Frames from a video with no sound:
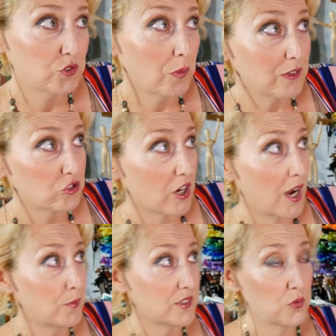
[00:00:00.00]
some swimmer's
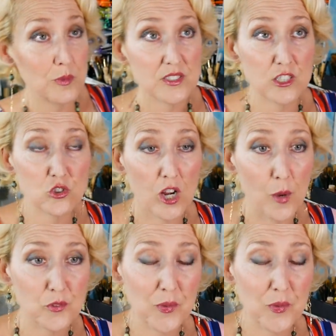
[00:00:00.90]
drops, swimmer's ear drops,